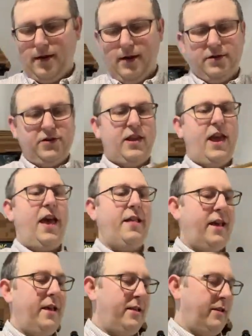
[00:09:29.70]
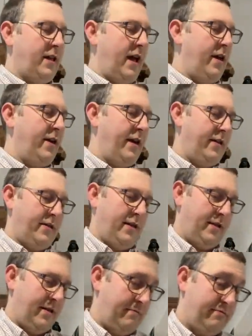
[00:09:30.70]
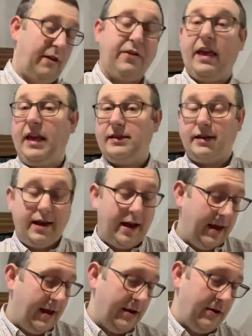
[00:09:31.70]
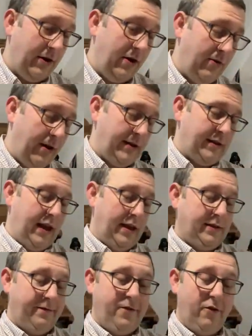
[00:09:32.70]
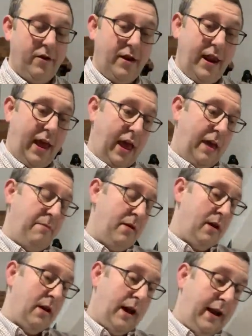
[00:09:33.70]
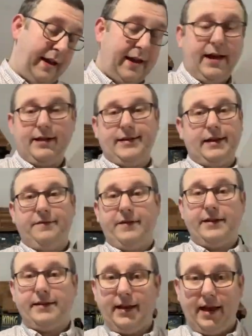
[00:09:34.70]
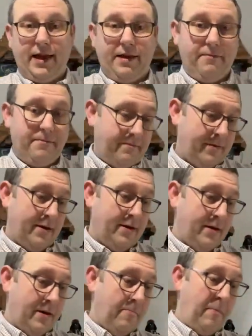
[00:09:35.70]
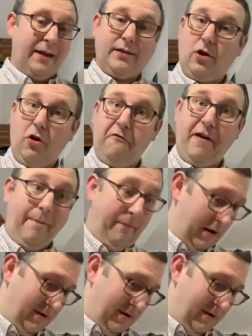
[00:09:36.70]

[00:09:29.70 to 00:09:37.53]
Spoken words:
So yeah, the guy, I think it's a guy, I don't know, it's a foreign name, and I can't tell if it's masc or femme,